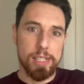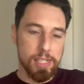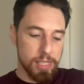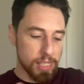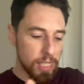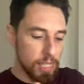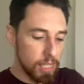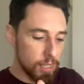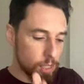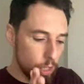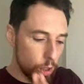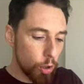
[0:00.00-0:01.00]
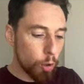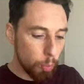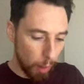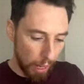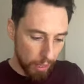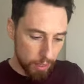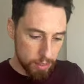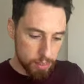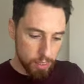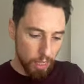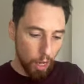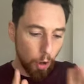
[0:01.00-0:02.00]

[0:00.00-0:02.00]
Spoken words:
to see, to look back and see,